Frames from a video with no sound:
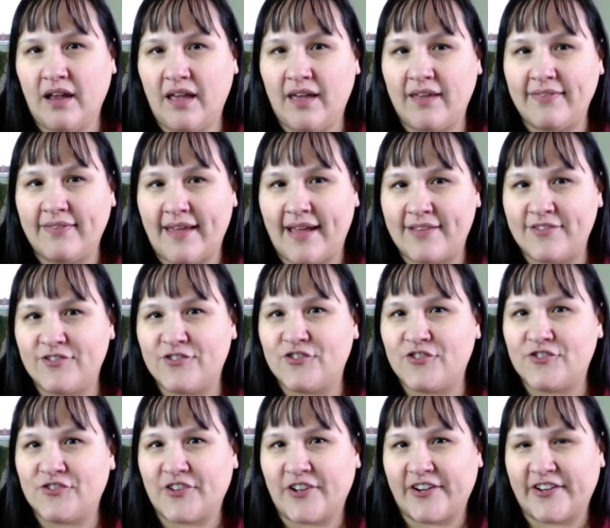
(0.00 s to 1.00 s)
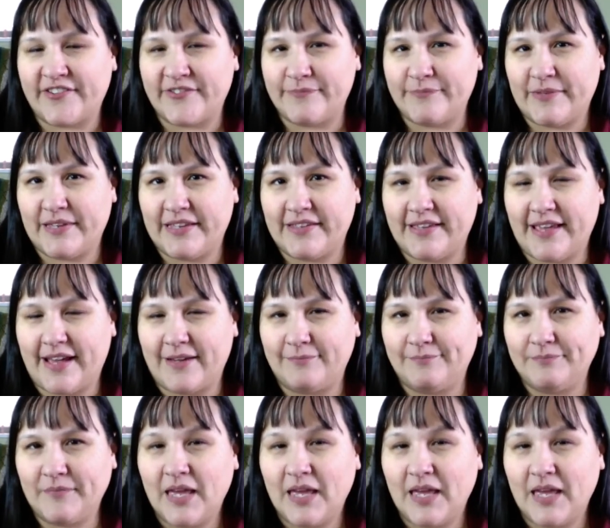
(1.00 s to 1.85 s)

and that's just gonna be, yeah.